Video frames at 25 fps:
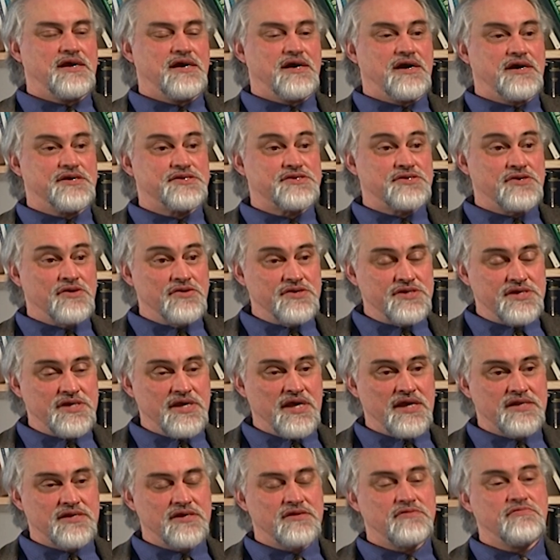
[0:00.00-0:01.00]

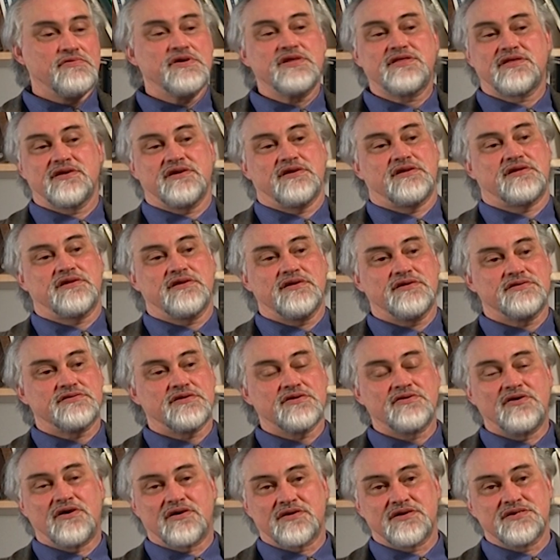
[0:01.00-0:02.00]
Associated with it is the
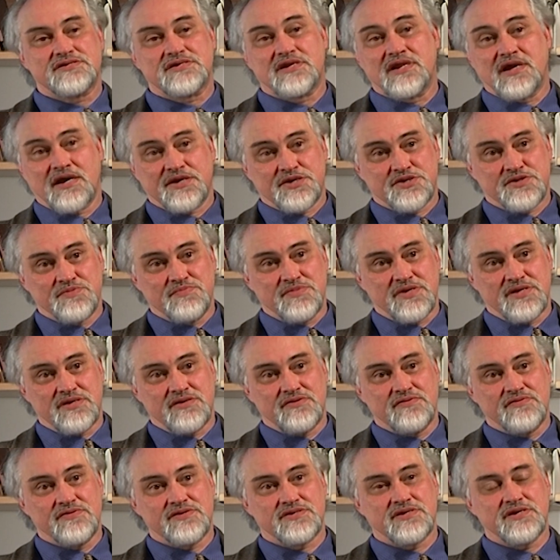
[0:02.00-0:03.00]
goddess Lakshmi,
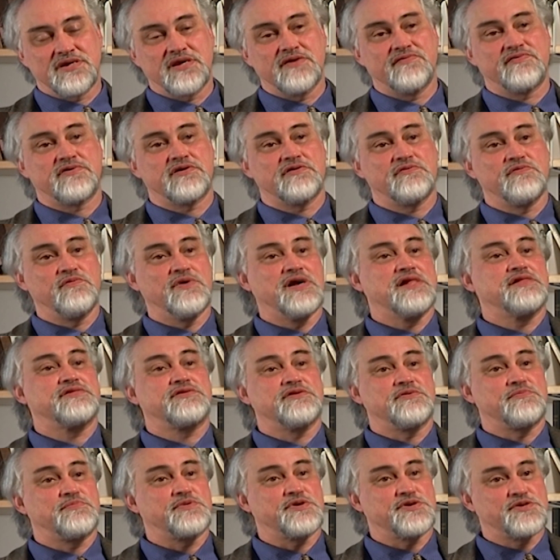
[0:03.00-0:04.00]
who is the giver of wealth
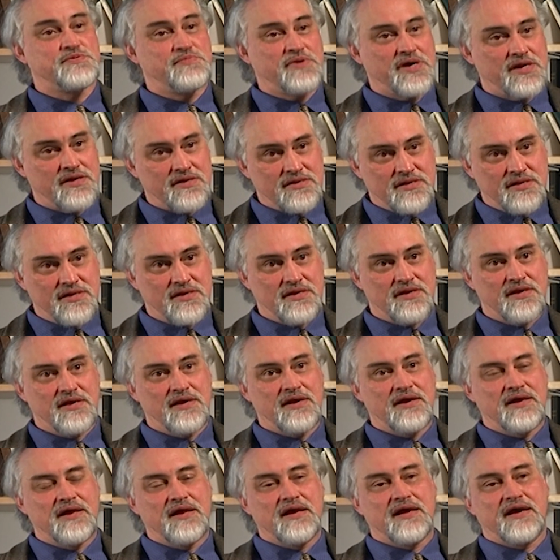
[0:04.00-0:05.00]
and prosperity.
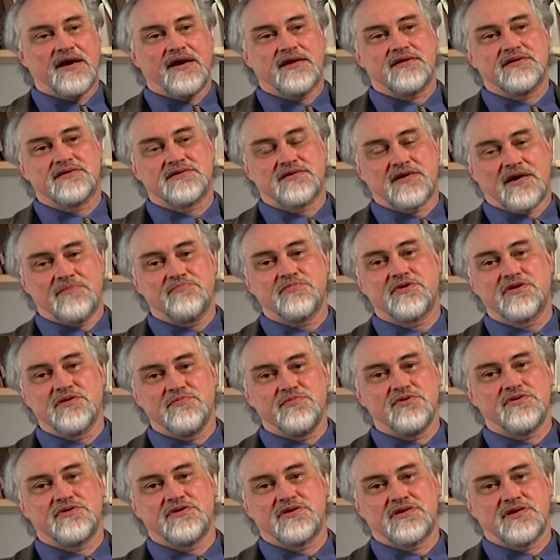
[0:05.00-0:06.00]
And some
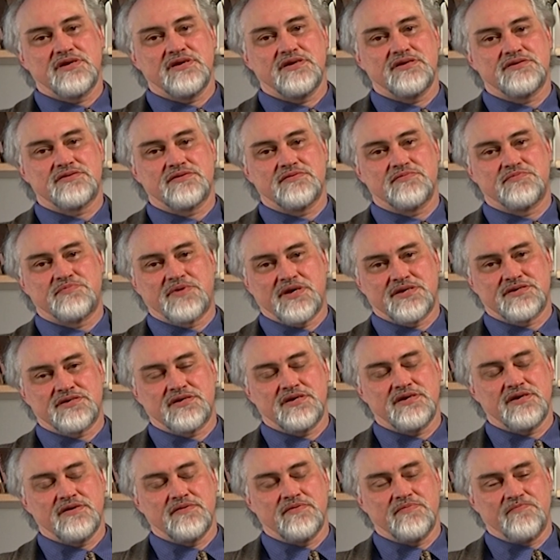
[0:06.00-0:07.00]
communities,
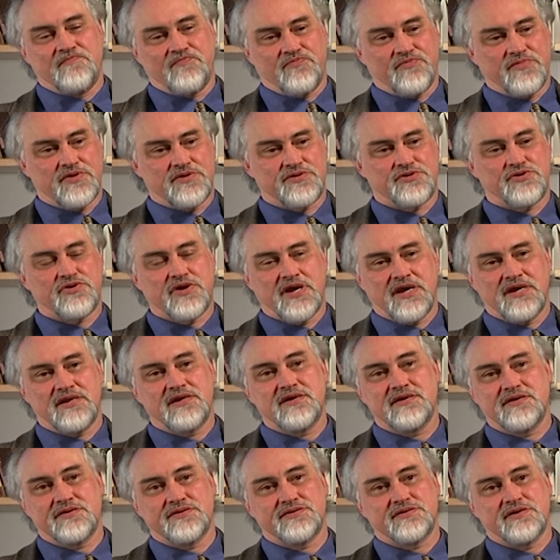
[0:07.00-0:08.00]
especially
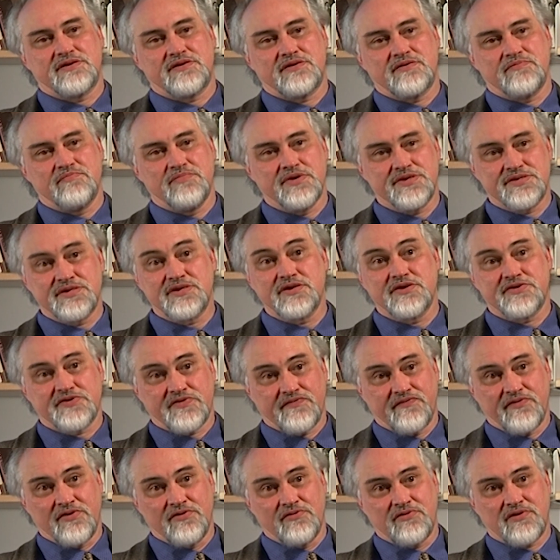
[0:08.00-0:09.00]
traders and business
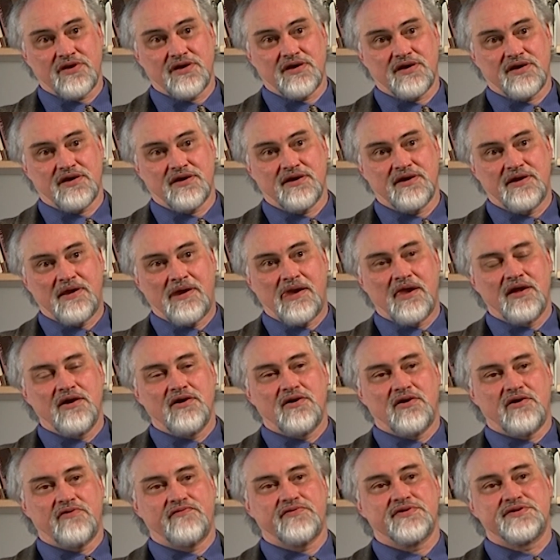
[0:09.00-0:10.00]
folk,
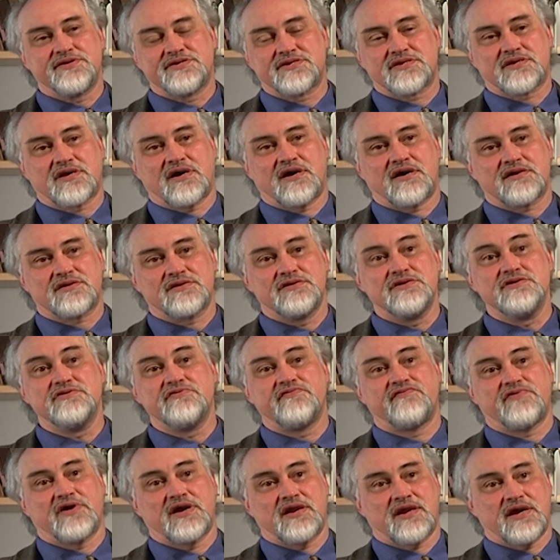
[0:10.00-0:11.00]
often start new
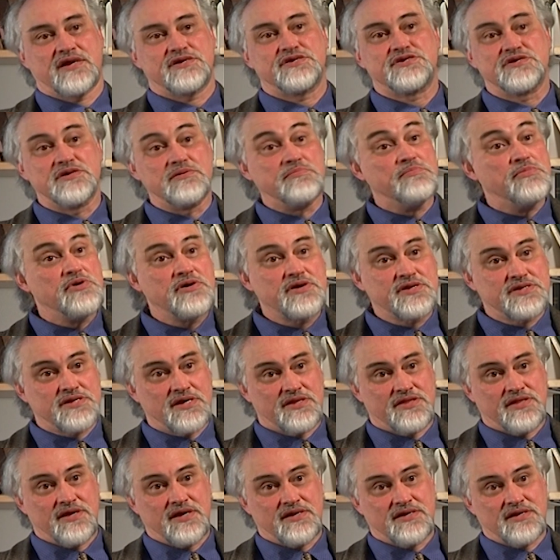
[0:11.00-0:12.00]
financial books
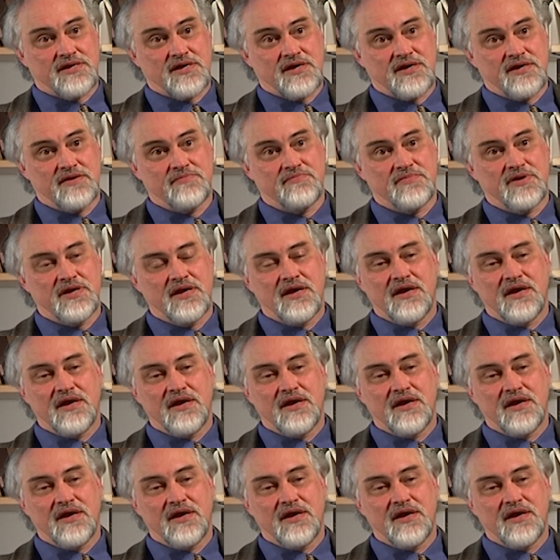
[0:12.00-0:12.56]
at that time.